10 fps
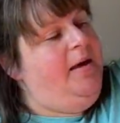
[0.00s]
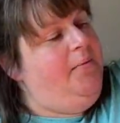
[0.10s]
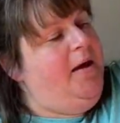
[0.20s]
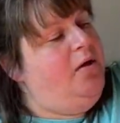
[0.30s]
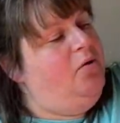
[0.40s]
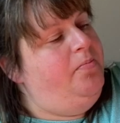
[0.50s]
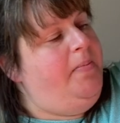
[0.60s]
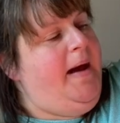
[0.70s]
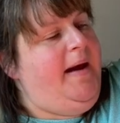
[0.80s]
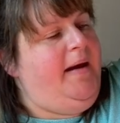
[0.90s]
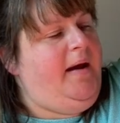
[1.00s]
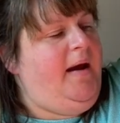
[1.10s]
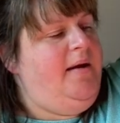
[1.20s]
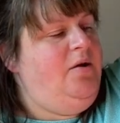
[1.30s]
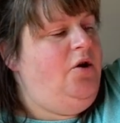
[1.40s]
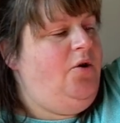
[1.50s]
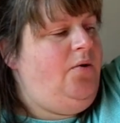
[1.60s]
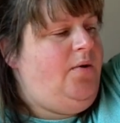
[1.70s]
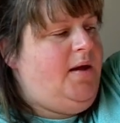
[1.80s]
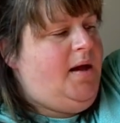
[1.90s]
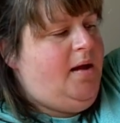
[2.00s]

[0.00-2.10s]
I might go back and use